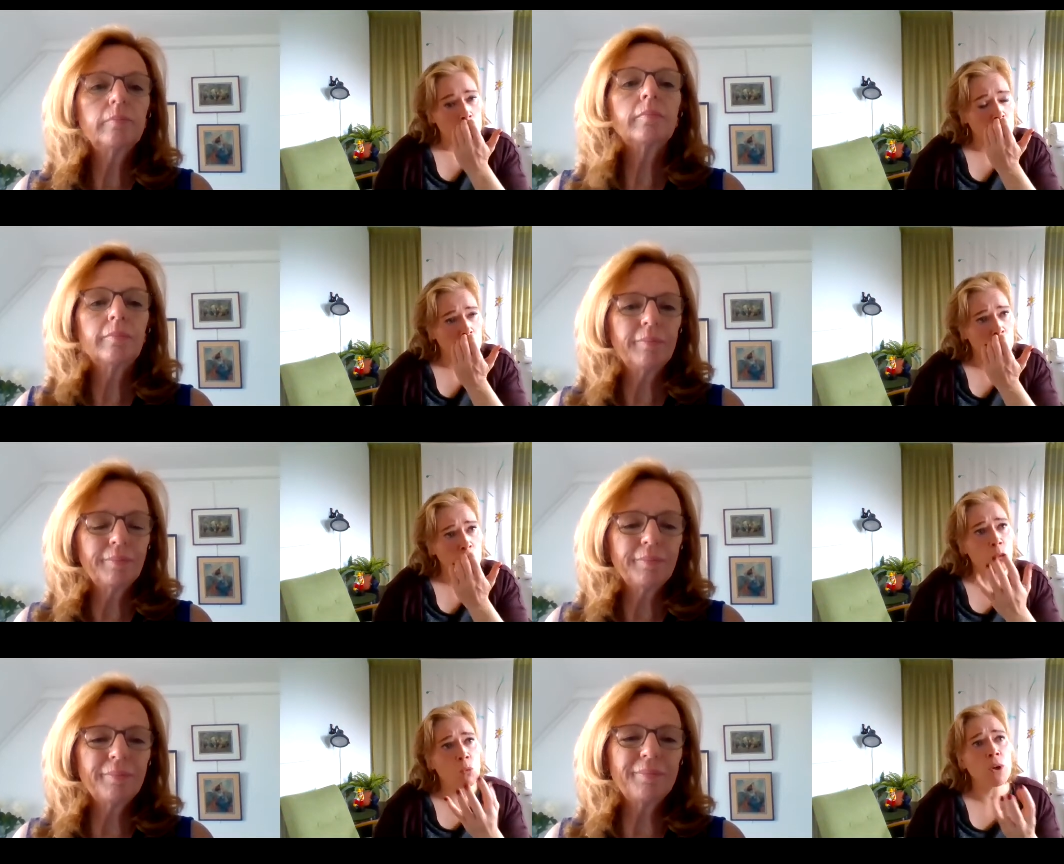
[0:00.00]

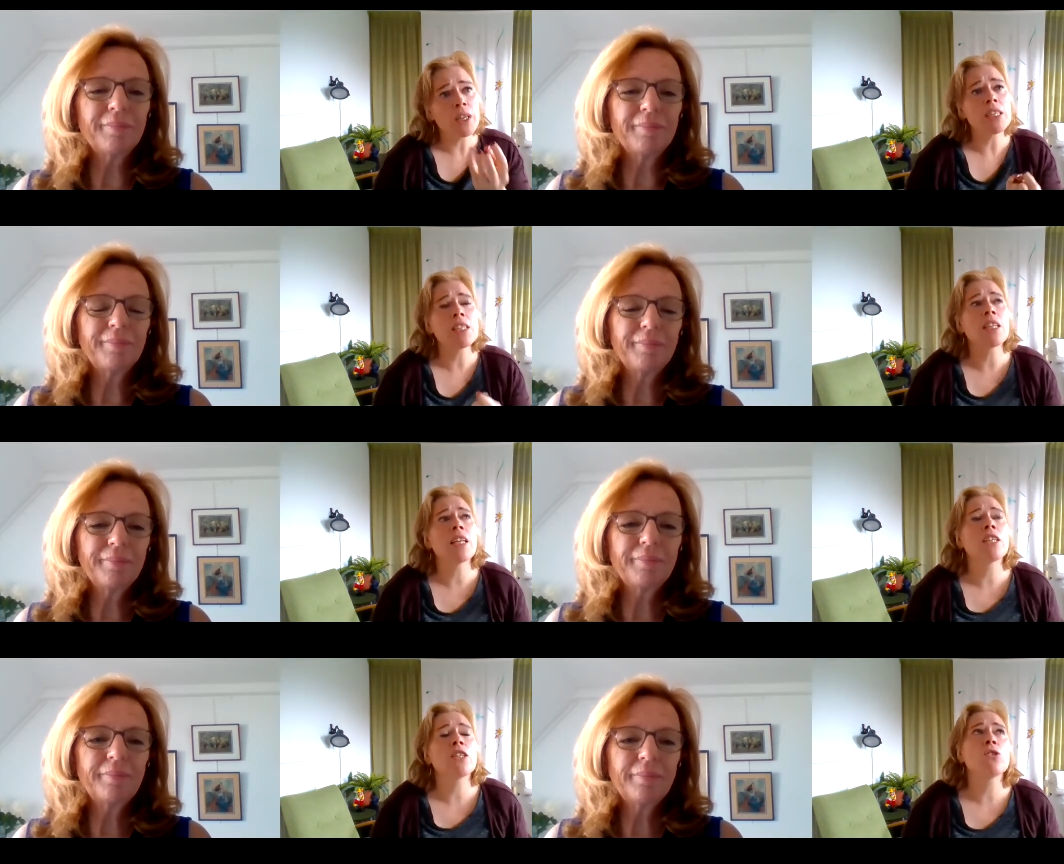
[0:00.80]
Speaker 1: So what is it
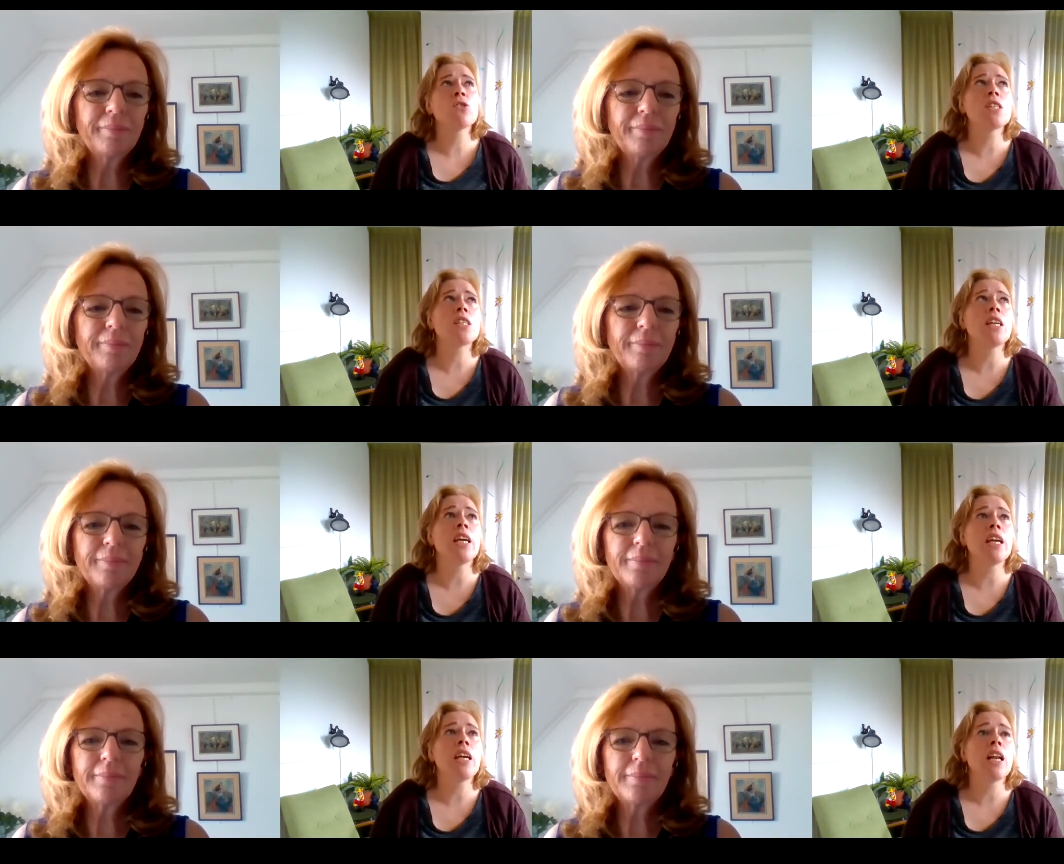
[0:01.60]
like you
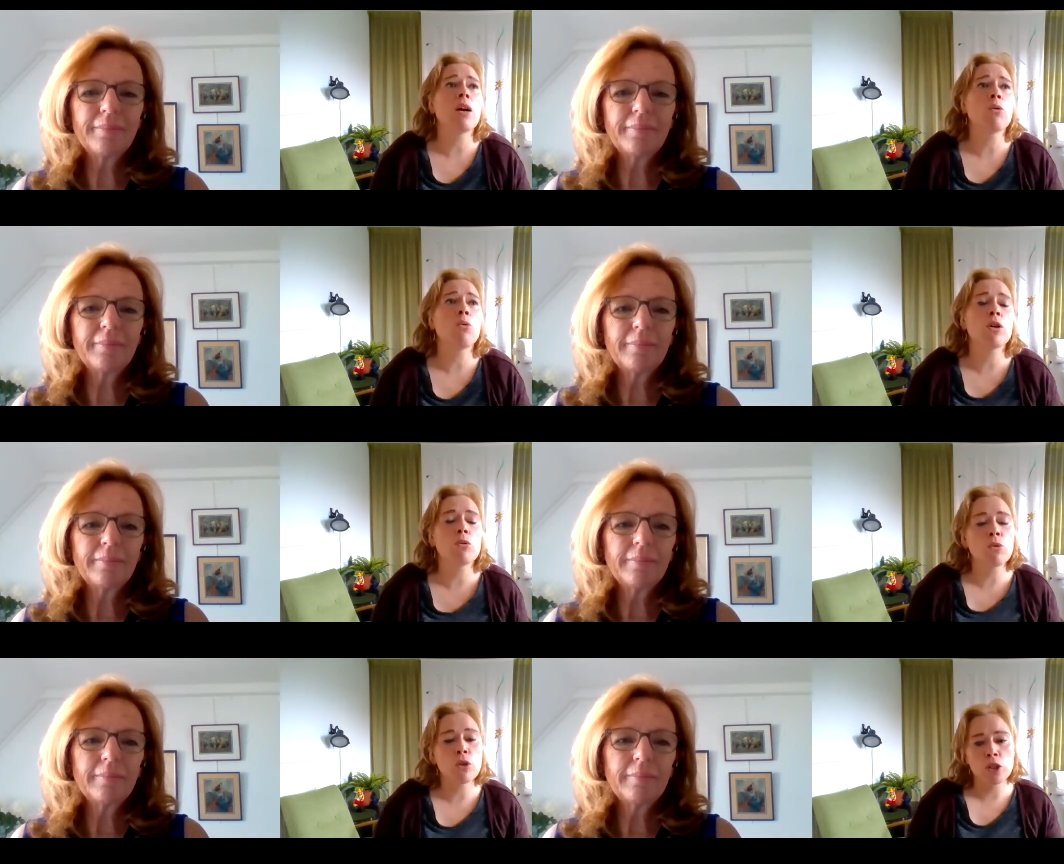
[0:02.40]
see, like
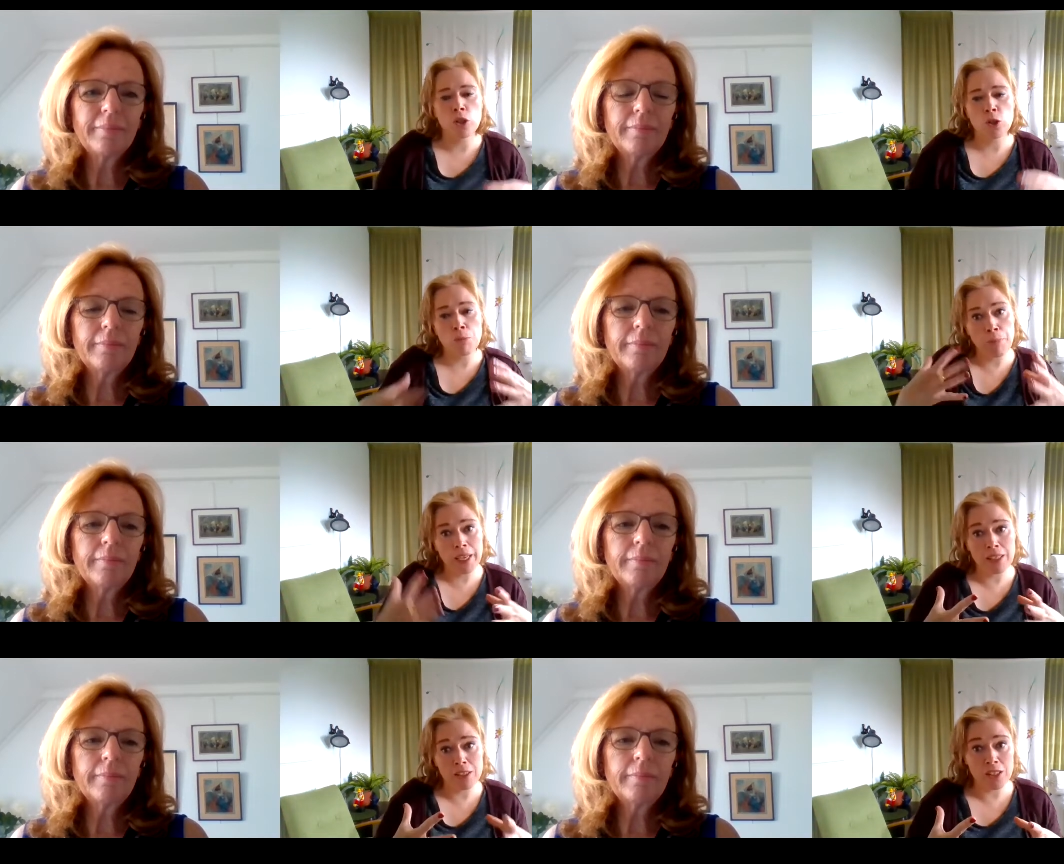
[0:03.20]
what were your
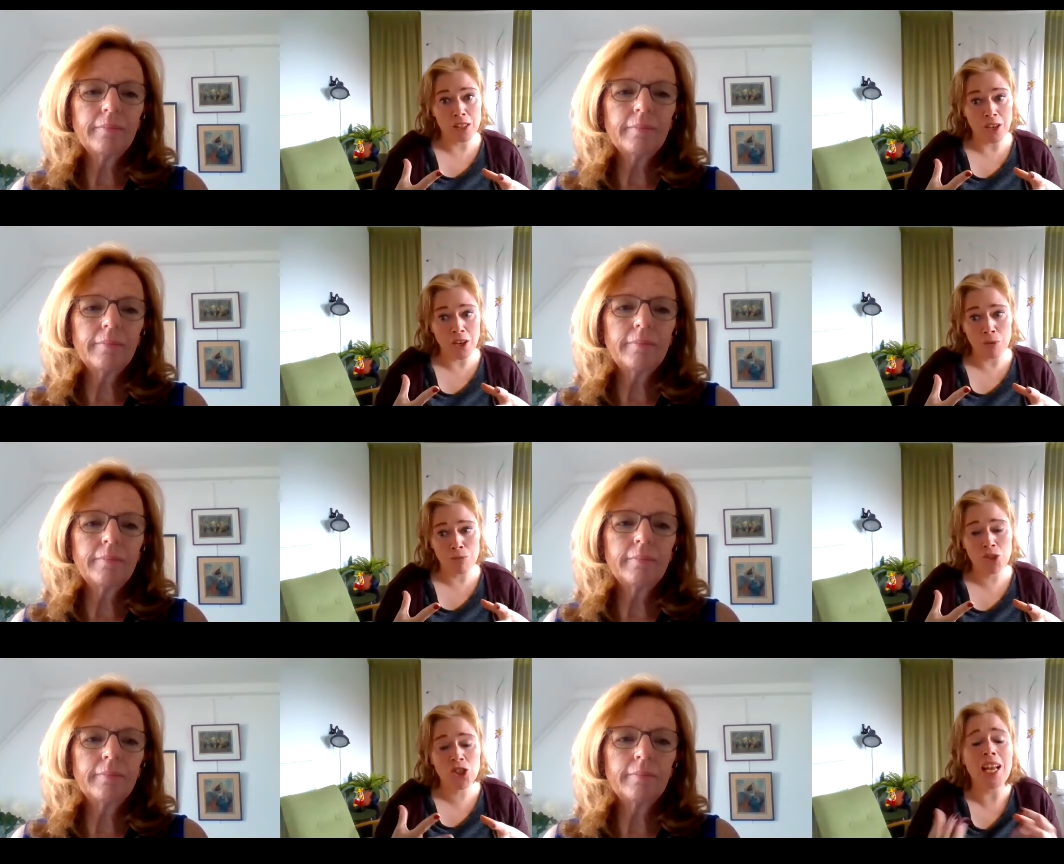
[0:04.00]
biggest
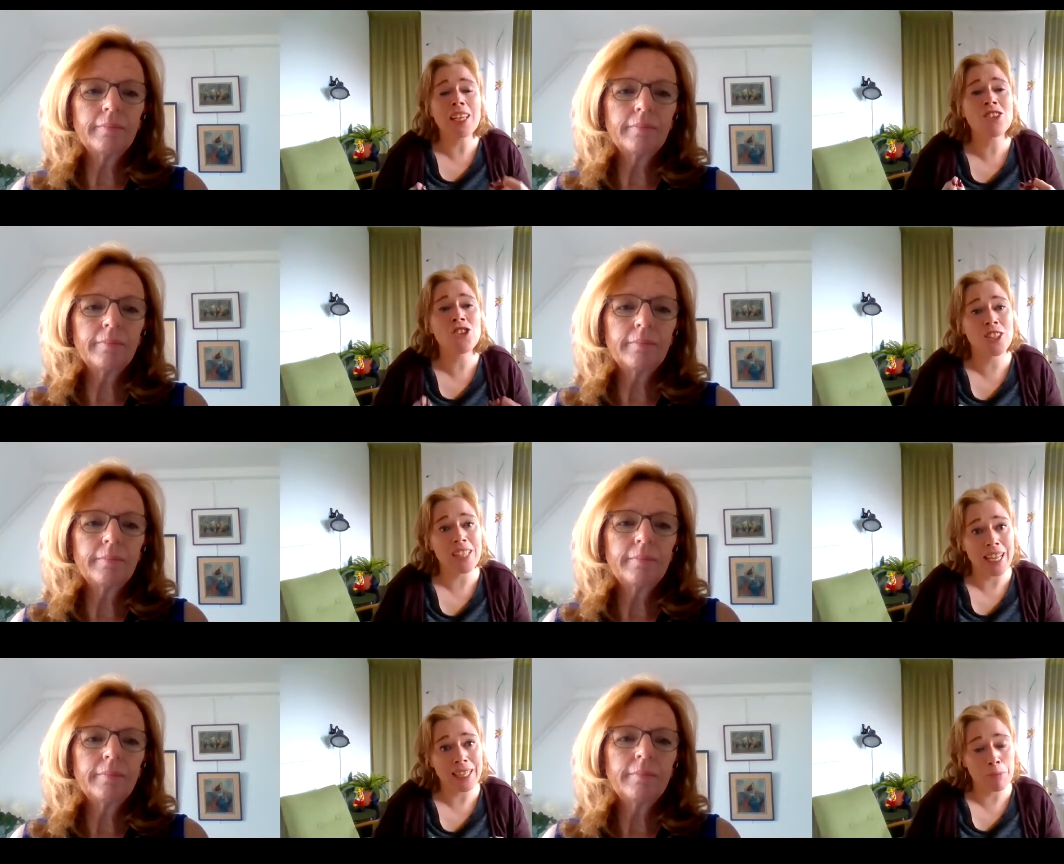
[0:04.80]

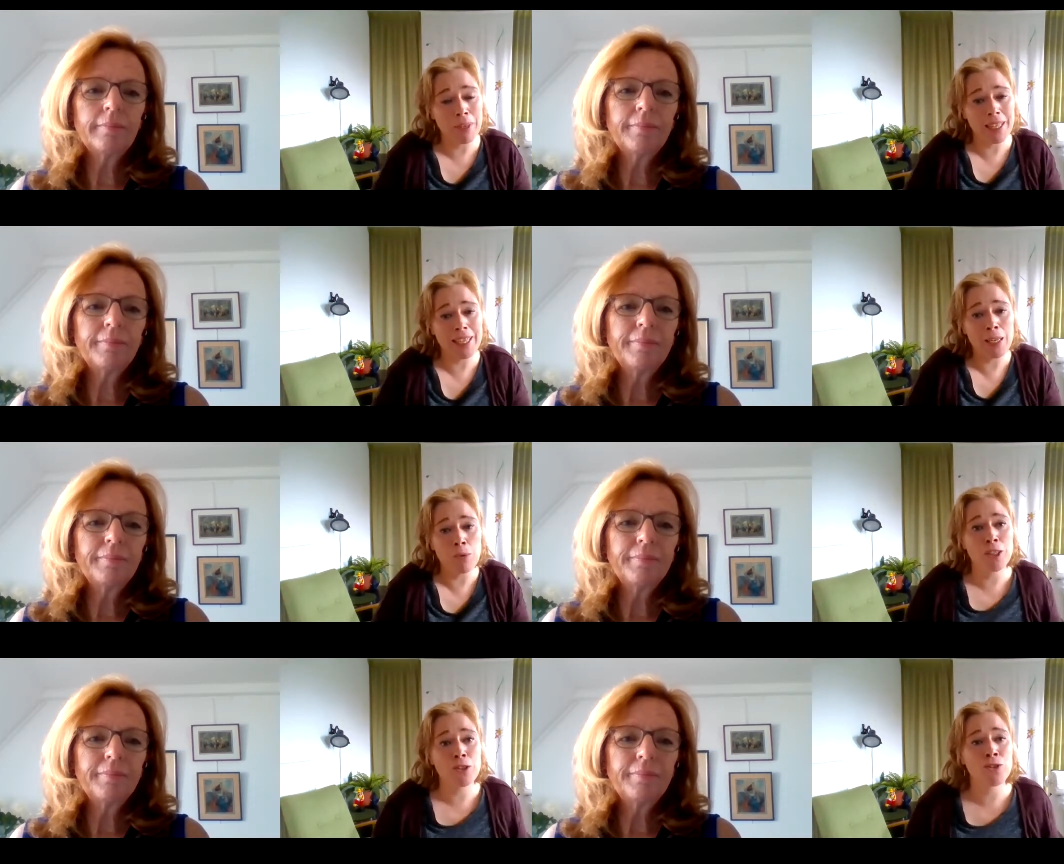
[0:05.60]
challenges at the
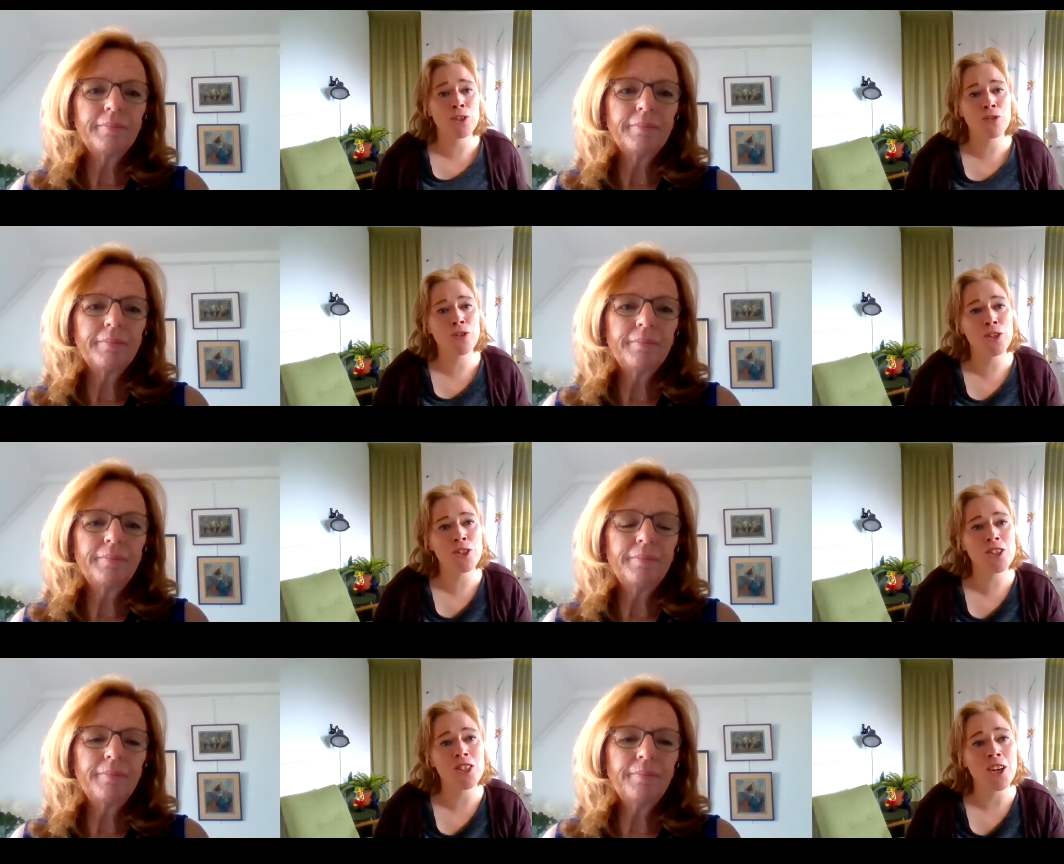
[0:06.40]
beginning when you were
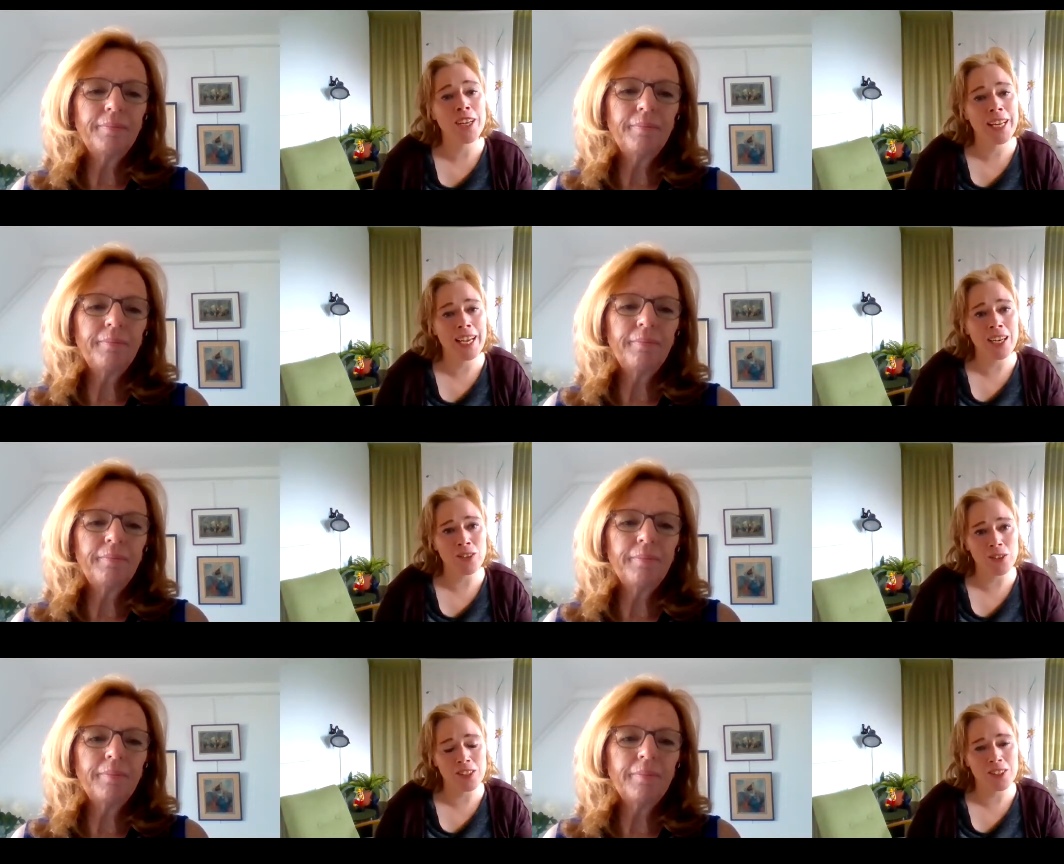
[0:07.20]
first starting out?